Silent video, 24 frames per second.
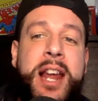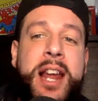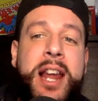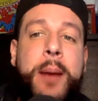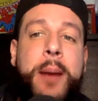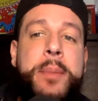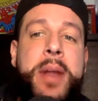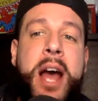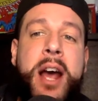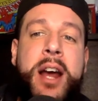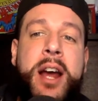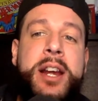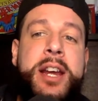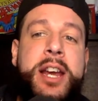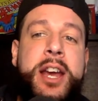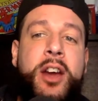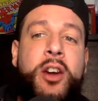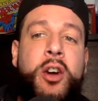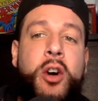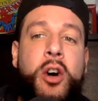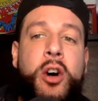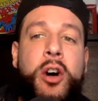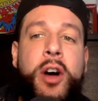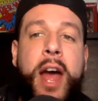Like, I'm not gonna
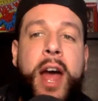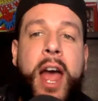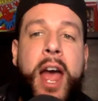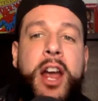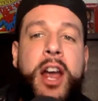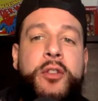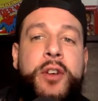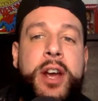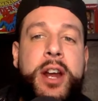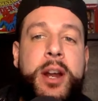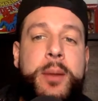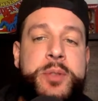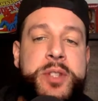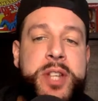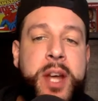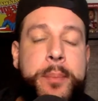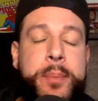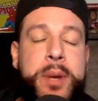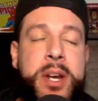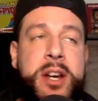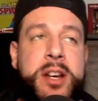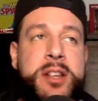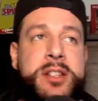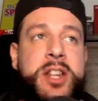get all angry and
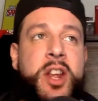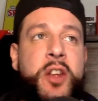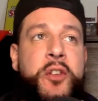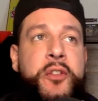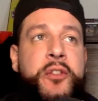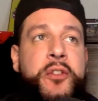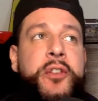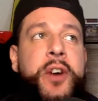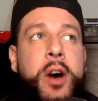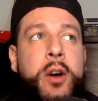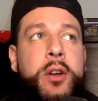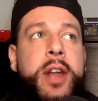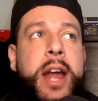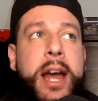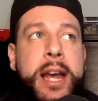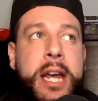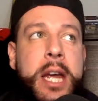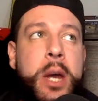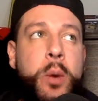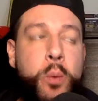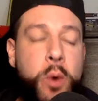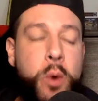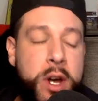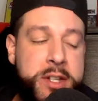upset because this felt
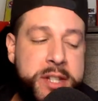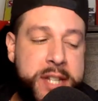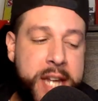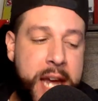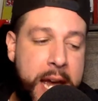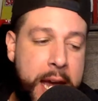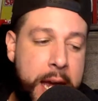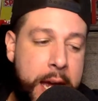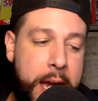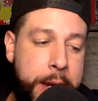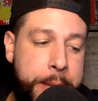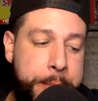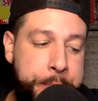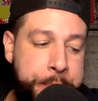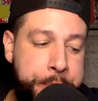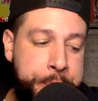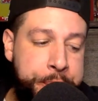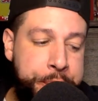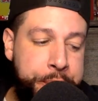like it was a